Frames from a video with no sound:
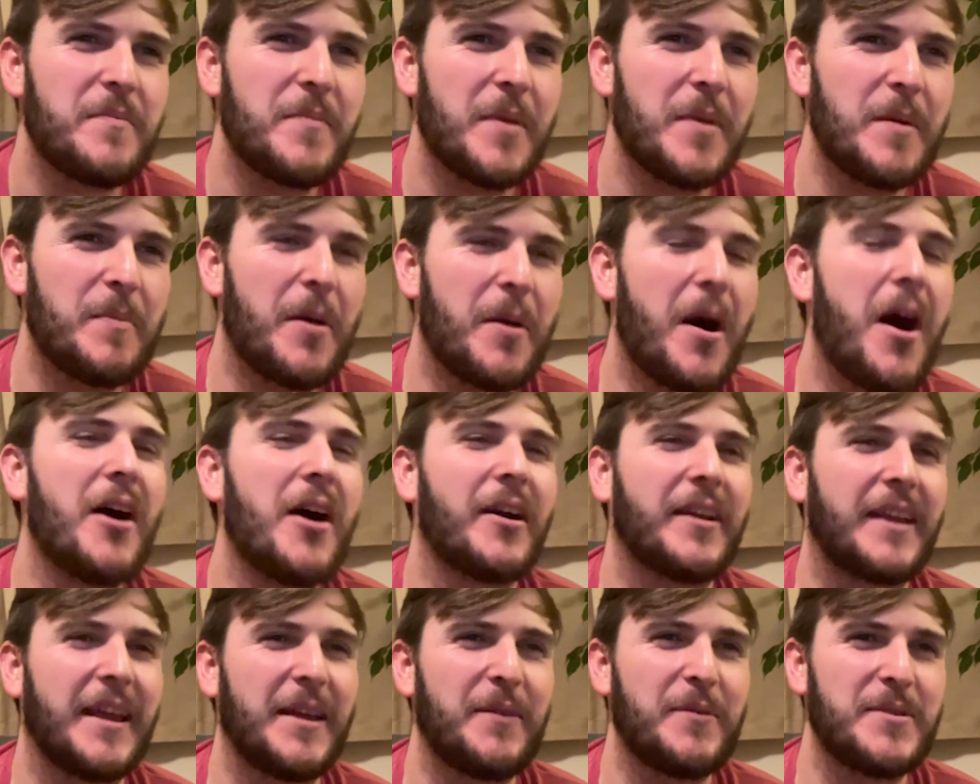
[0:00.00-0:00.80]
but
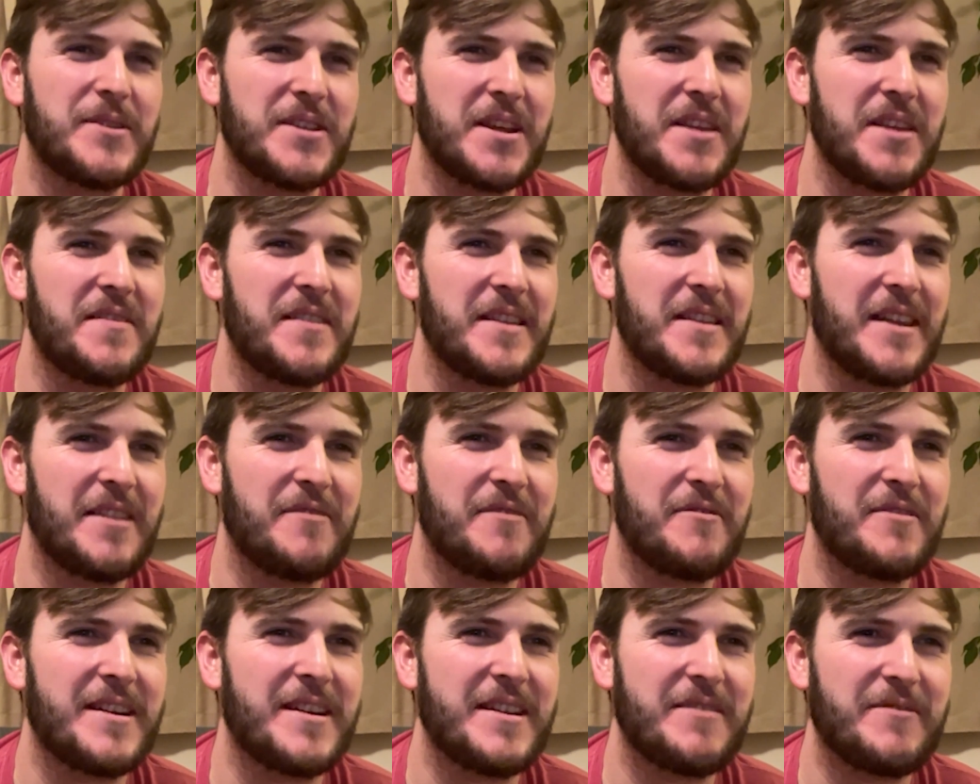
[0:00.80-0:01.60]
parking was anything
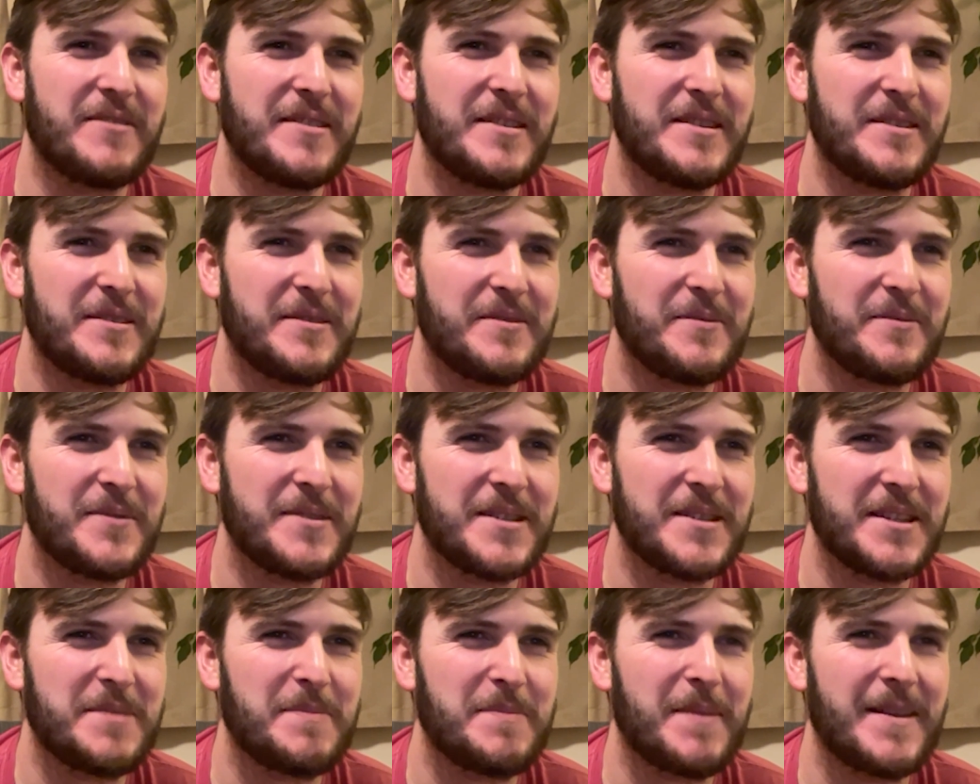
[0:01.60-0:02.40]
that really, really
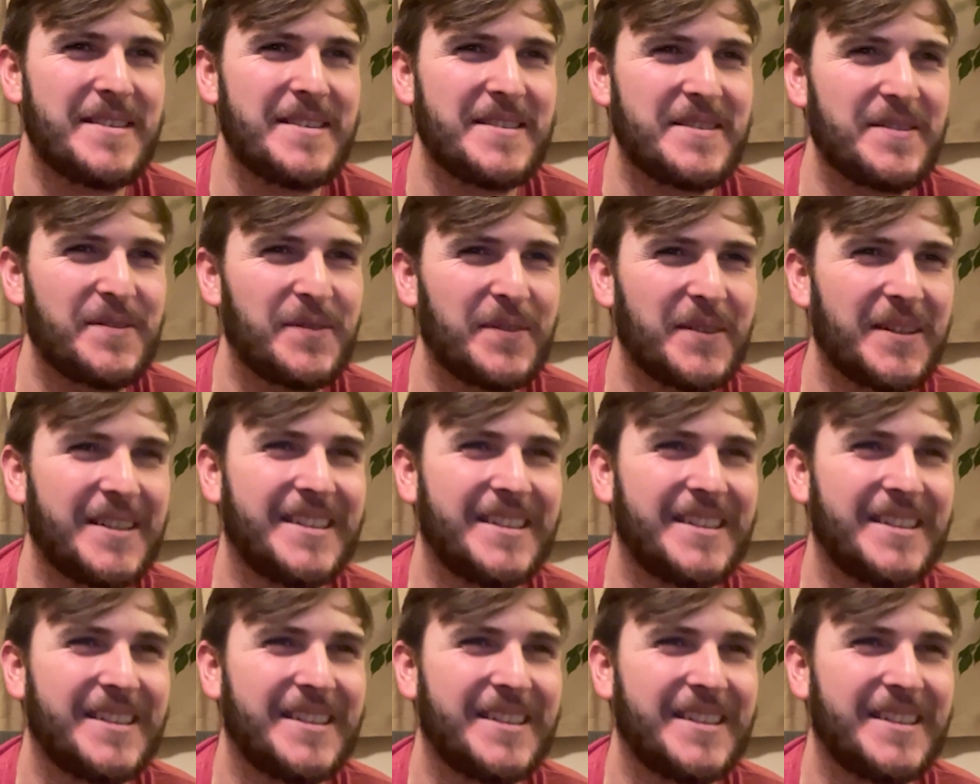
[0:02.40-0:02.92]
was expensive.